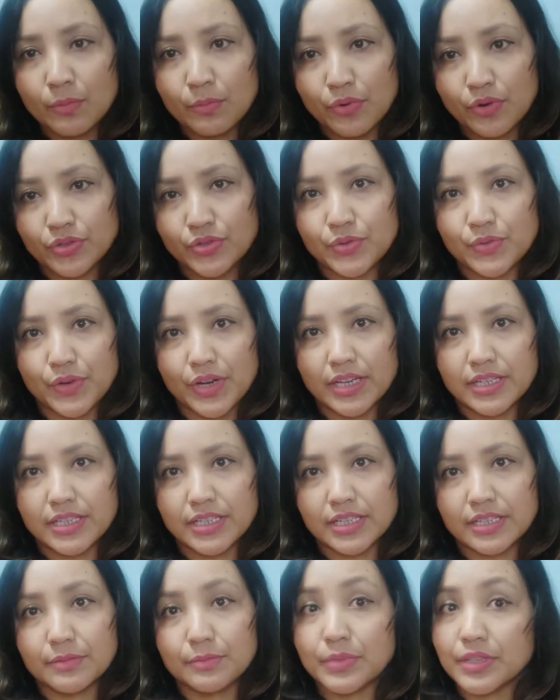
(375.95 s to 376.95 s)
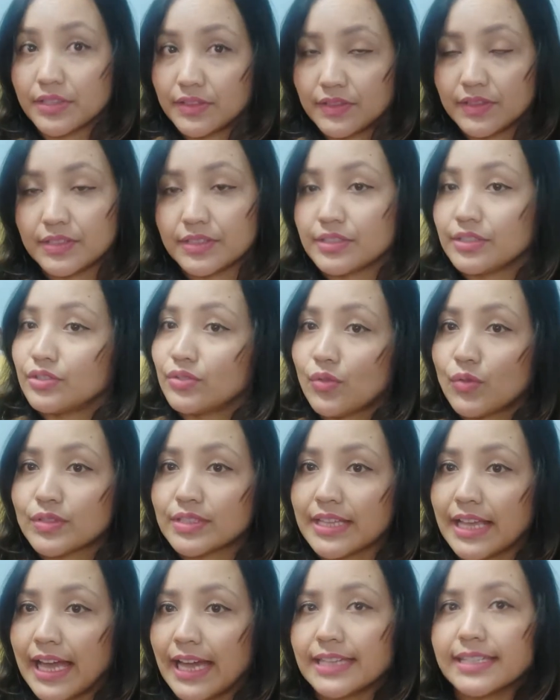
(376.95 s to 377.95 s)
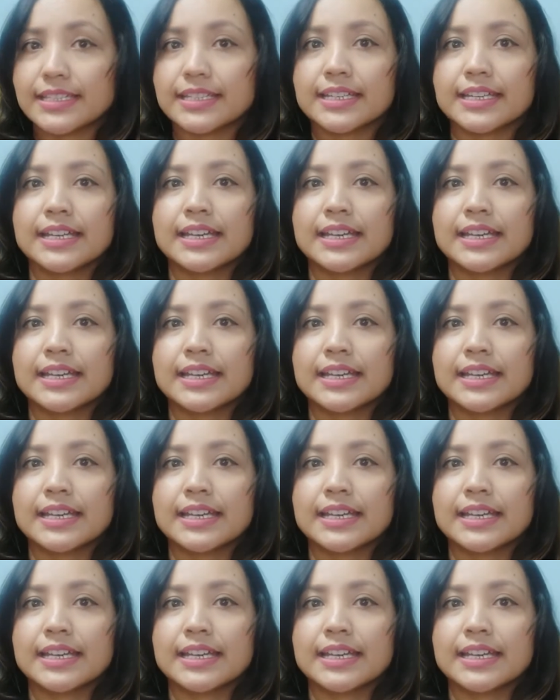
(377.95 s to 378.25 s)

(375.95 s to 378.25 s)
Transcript: portrait because she knows that